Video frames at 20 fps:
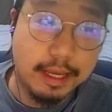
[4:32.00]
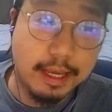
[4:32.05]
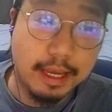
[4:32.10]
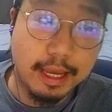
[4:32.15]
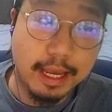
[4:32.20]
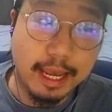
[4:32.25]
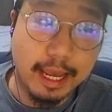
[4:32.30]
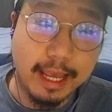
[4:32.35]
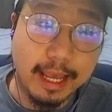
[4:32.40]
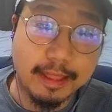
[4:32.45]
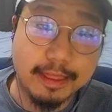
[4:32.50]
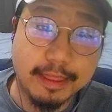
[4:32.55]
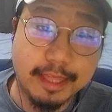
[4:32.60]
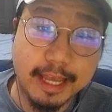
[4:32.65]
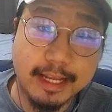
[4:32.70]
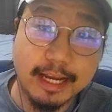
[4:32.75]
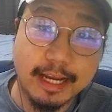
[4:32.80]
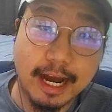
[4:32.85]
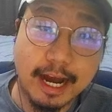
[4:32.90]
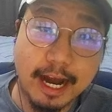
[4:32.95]
And
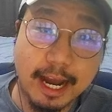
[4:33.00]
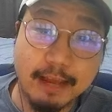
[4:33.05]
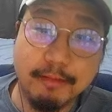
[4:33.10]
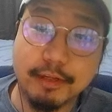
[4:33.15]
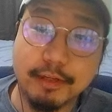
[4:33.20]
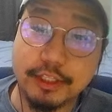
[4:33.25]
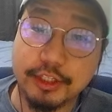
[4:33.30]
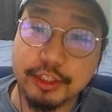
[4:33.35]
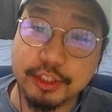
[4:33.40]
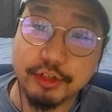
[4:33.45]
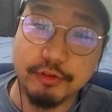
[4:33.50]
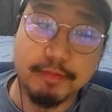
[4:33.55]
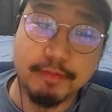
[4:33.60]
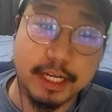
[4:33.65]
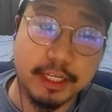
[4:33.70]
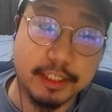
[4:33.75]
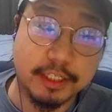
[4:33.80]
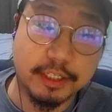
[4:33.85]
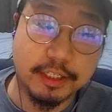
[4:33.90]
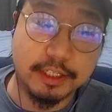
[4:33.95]
then Imyth's new
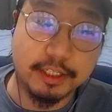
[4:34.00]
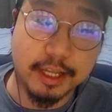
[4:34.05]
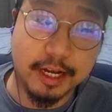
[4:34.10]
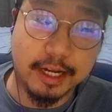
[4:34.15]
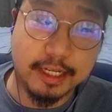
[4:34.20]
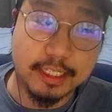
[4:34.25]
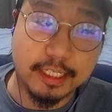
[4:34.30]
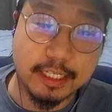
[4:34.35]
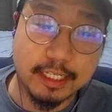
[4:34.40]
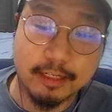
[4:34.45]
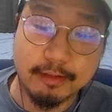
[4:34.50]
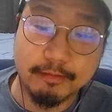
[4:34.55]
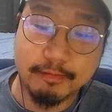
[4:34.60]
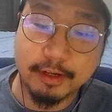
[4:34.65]
best in slot team